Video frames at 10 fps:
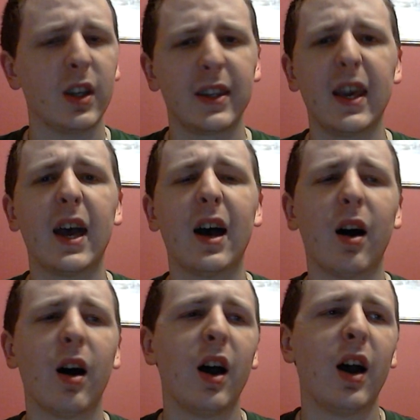yeah,
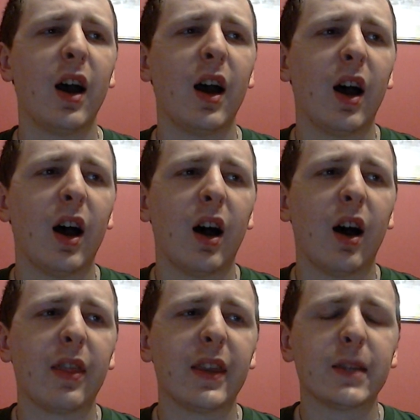
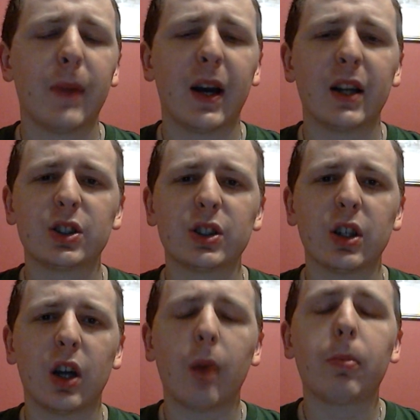this match,
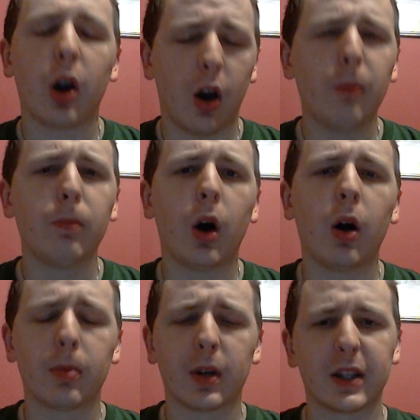I'm
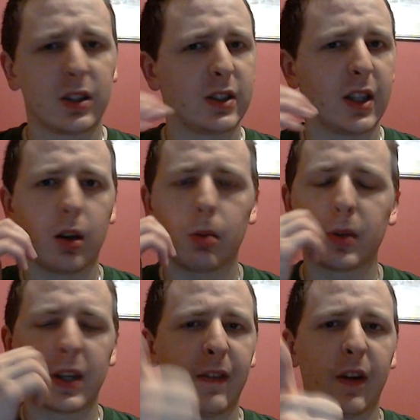going to, as I said,
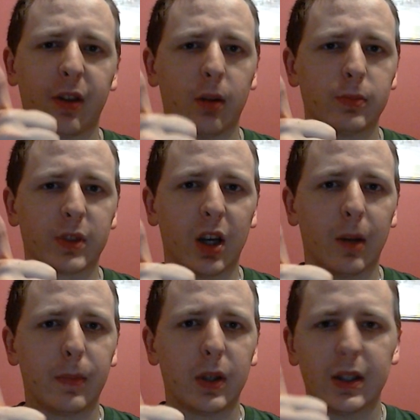give it a thumbs
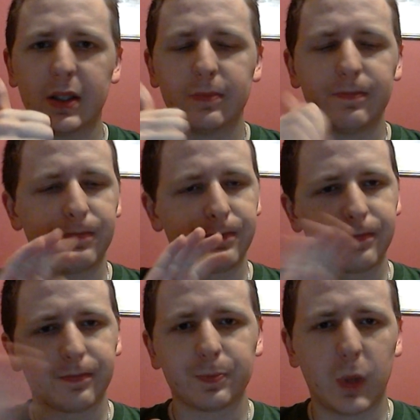up.
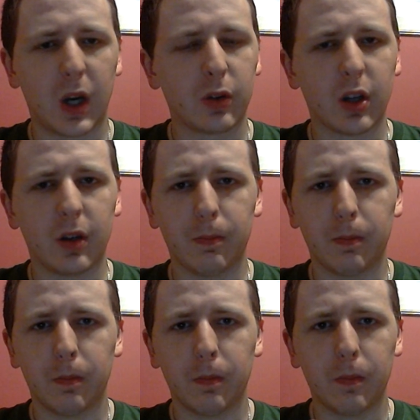Well done,
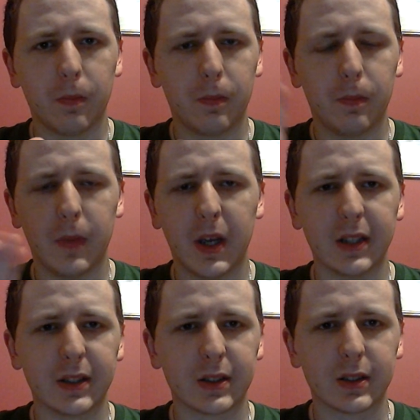
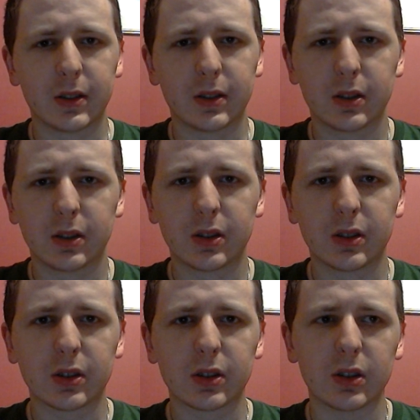
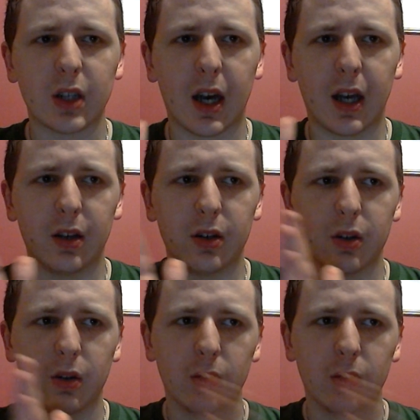Miz and